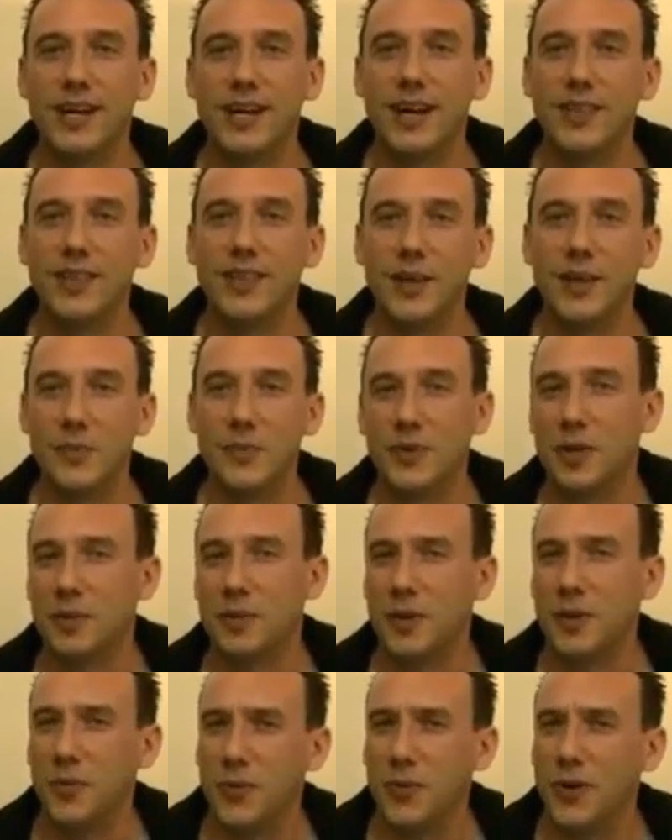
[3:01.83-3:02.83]
And then when I'm
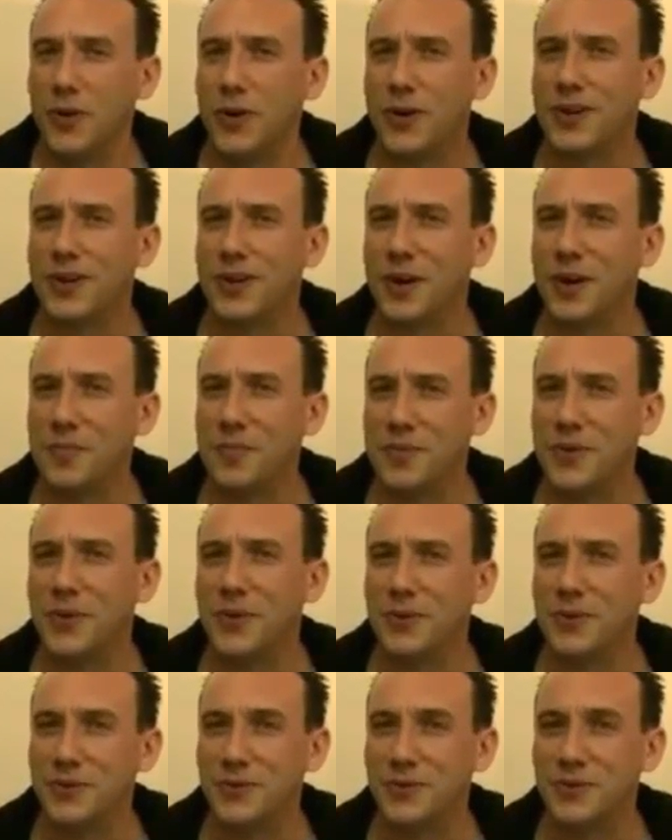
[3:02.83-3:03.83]
at work, I'm
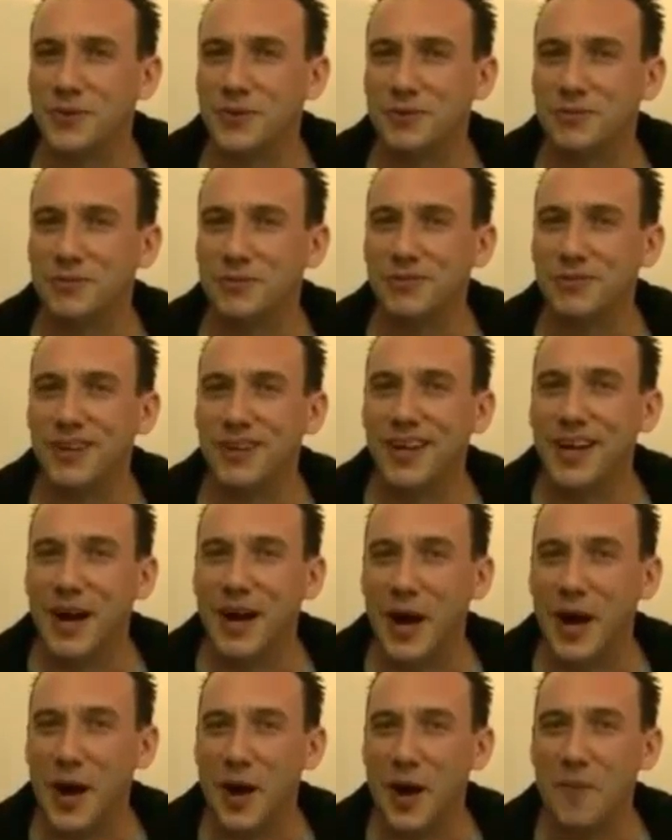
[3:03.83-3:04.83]
not sort
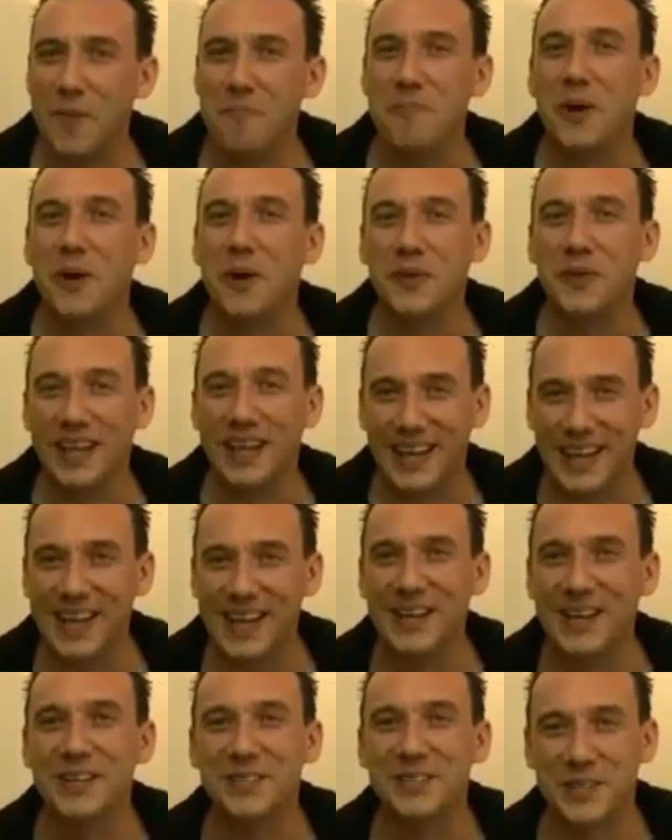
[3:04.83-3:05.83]
of moaning
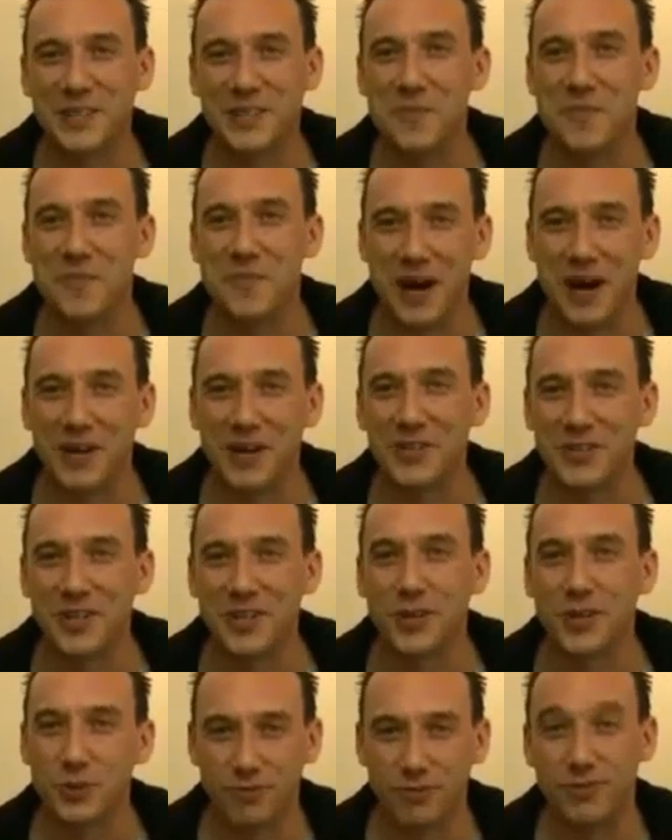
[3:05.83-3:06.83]
so much.
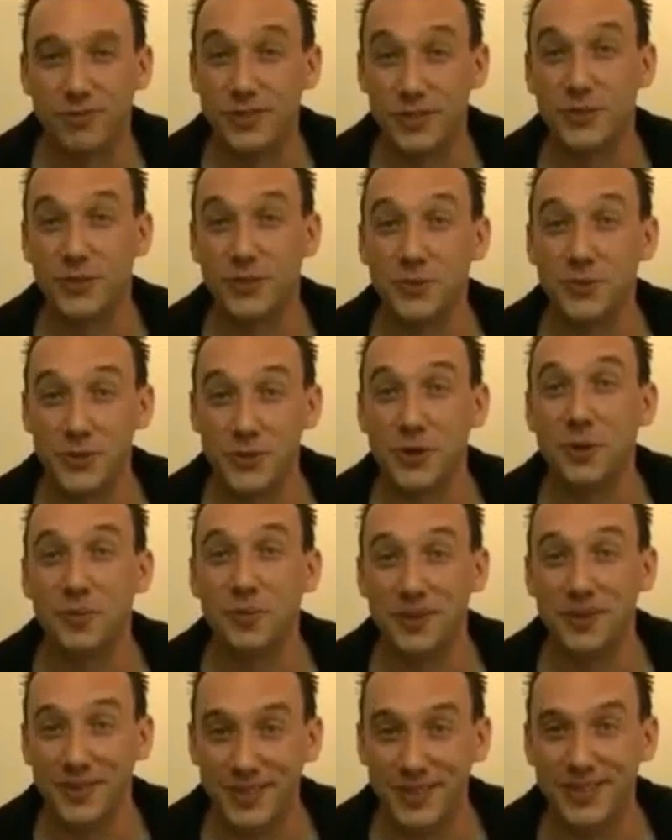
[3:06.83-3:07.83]
I do a physical
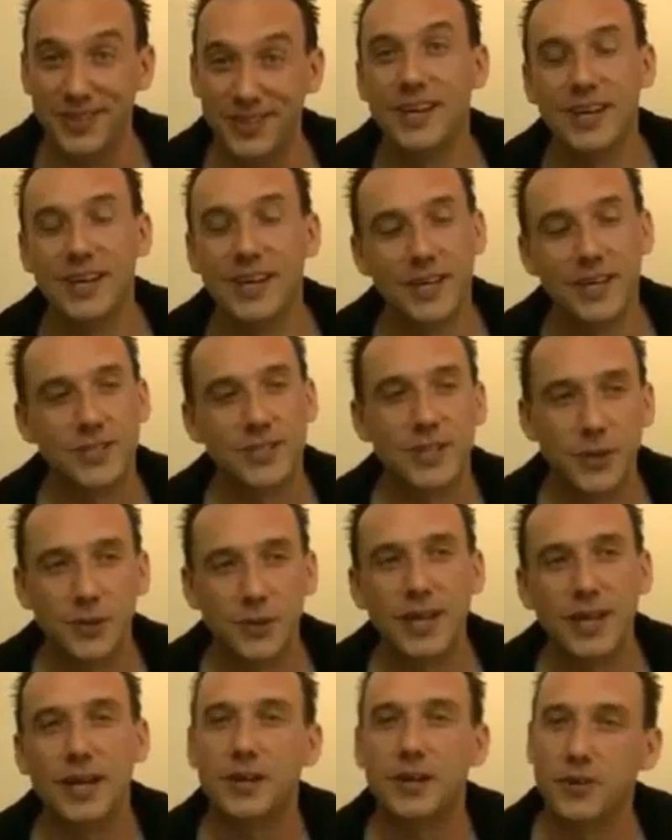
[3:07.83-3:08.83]
job. And so,
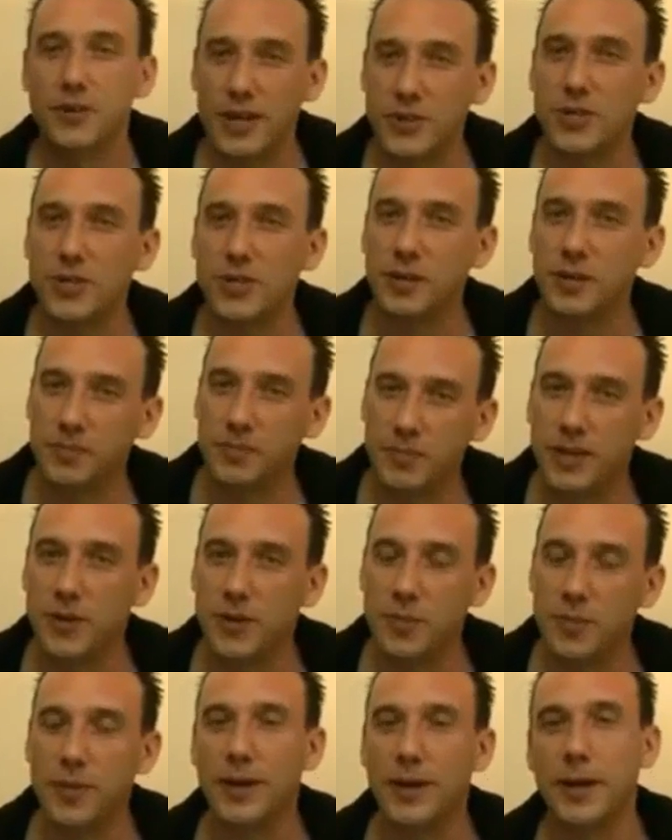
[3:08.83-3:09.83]
yeah, gradually
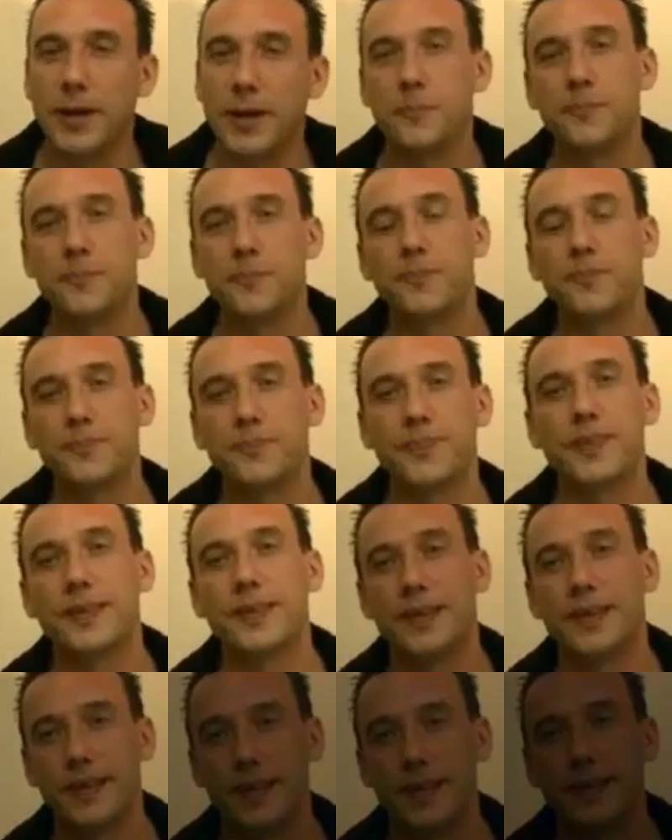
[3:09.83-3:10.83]
better and better.
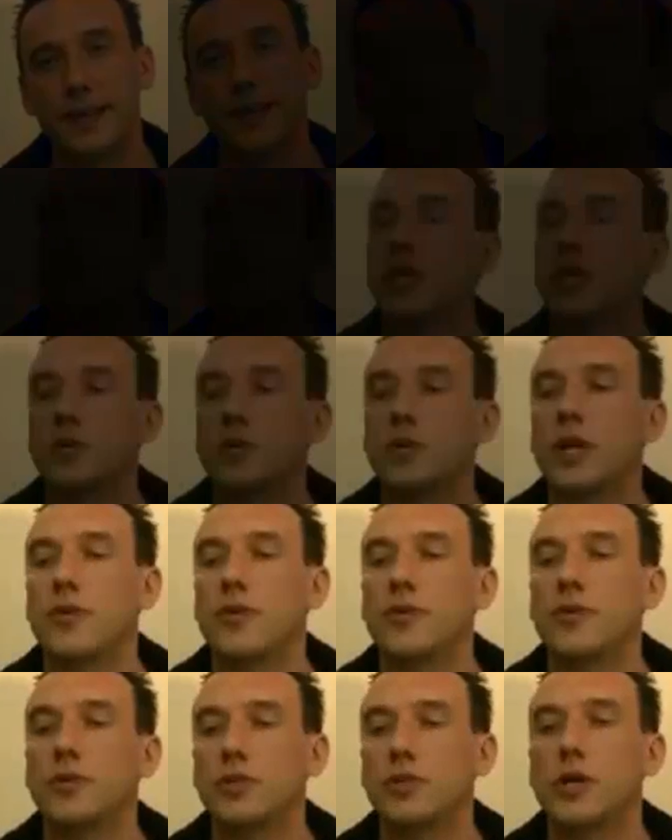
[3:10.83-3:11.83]
Change my life
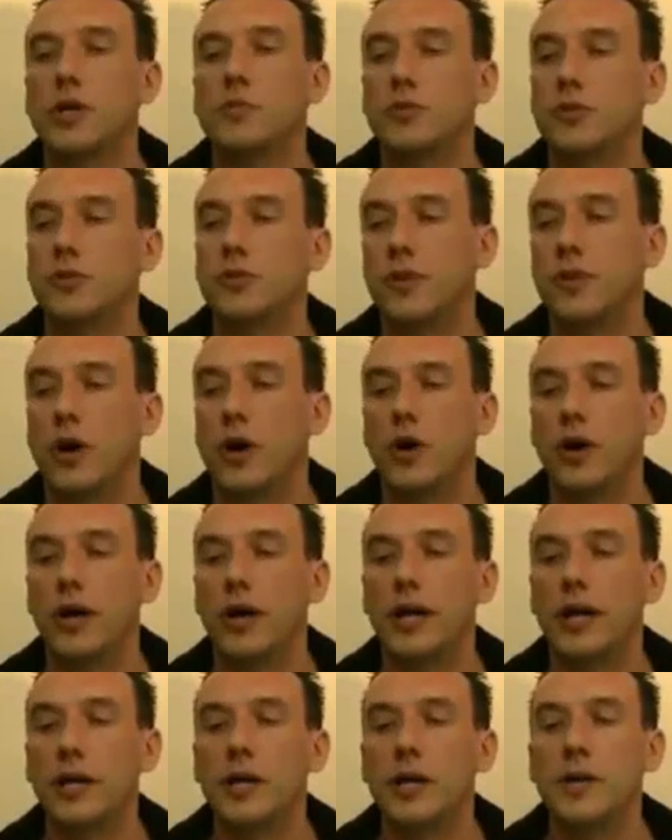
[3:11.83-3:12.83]
in terms of
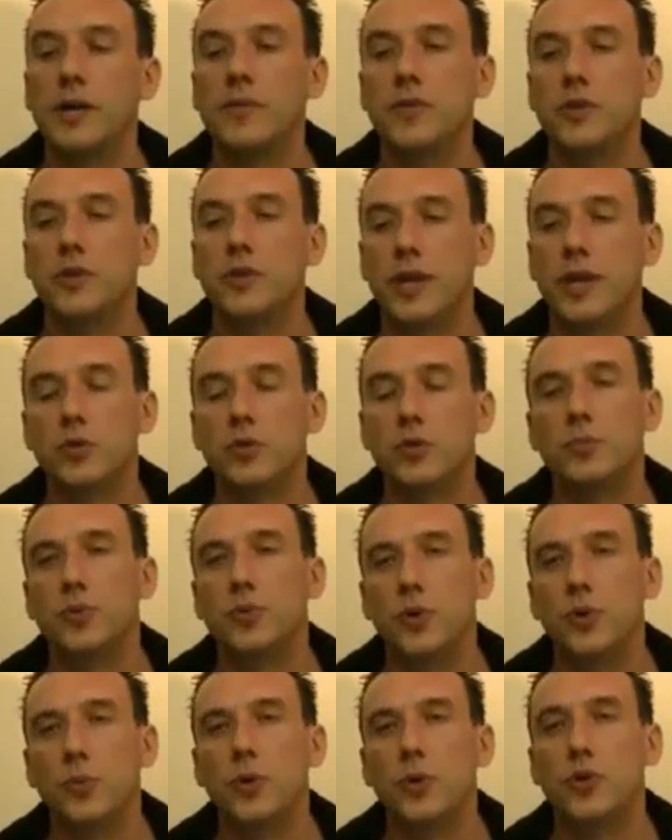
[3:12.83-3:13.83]
you get to a
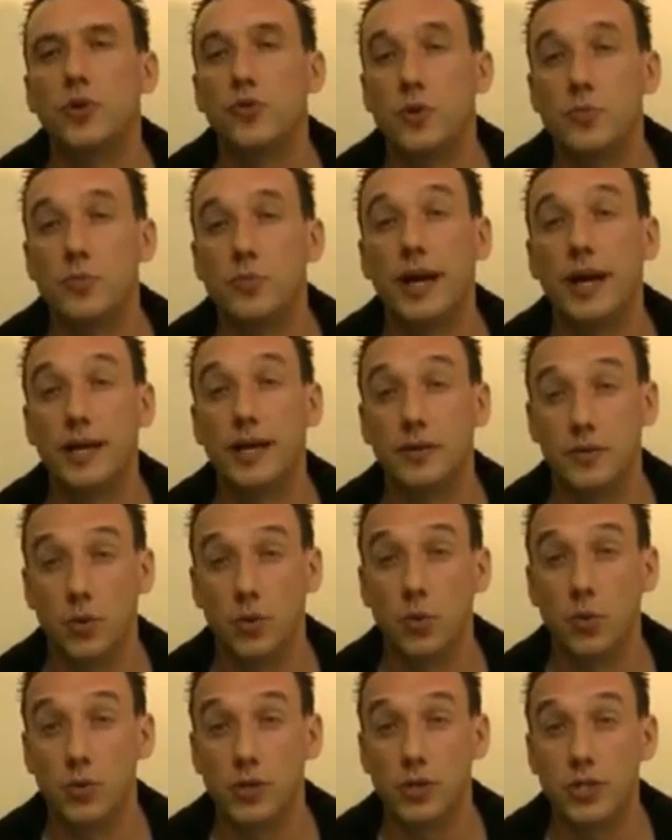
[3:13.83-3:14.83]
point when you're in pain
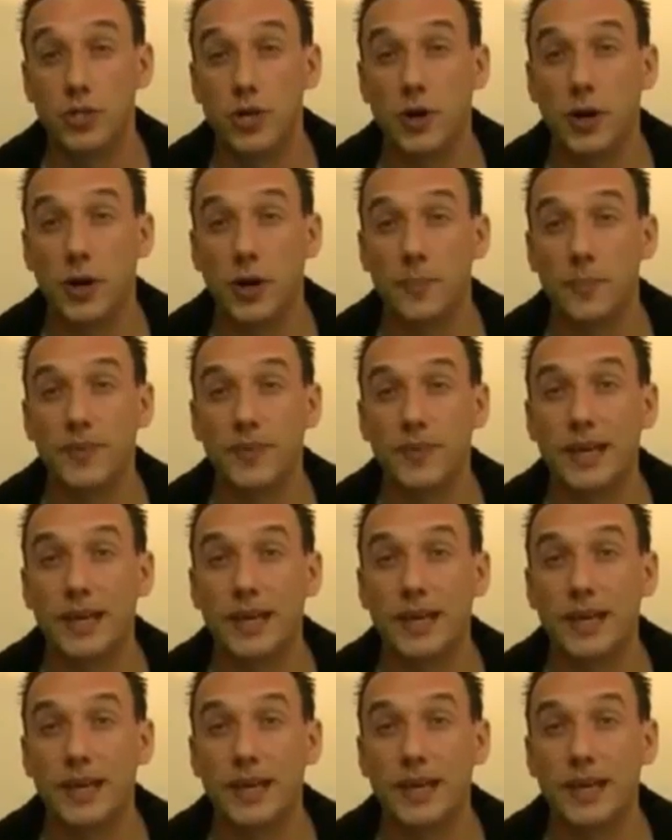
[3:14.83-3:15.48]
all the time.